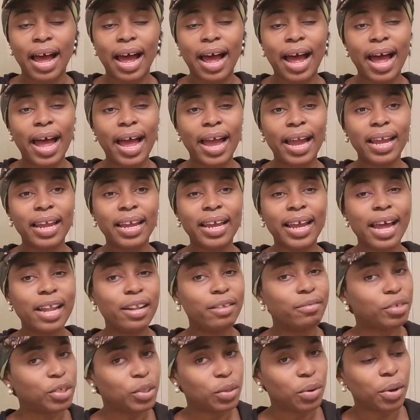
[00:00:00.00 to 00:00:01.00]
I
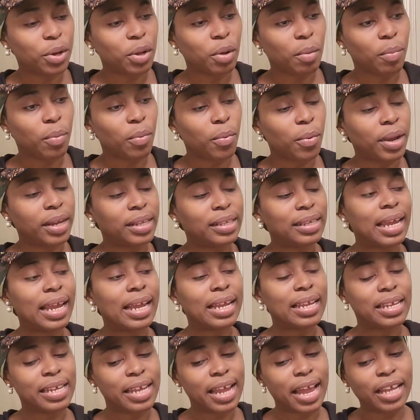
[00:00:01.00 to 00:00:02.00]
kind of saw your point,
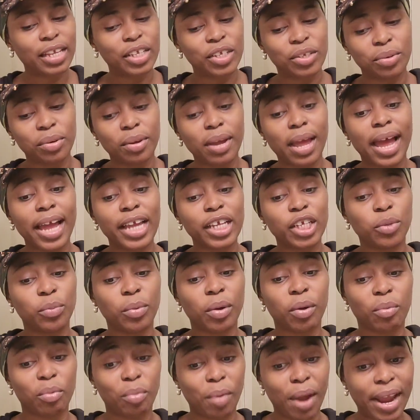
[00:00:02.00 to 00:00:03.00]
and yes, you guys
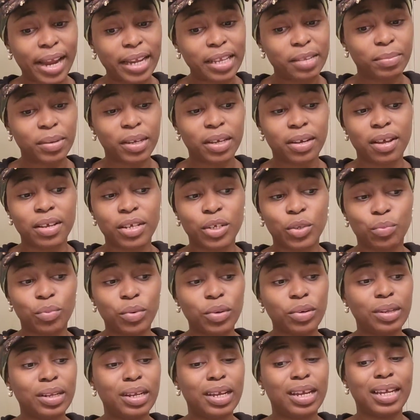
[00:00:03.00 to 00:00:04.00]
were right, because
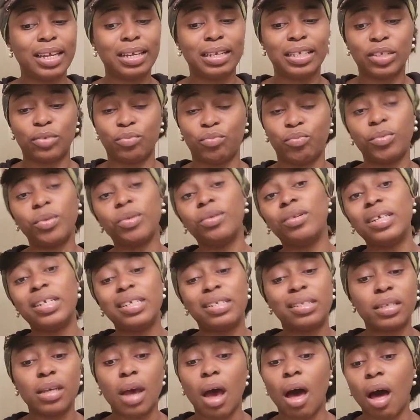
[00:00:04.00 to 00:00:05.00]
really, he's
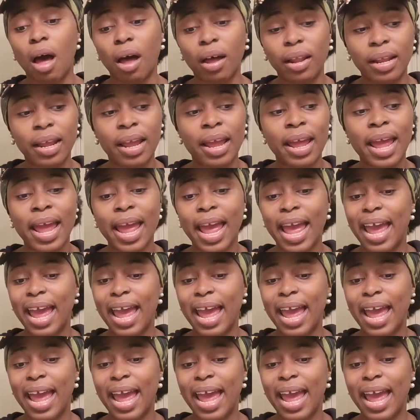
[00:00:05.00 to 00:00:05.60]
really torn,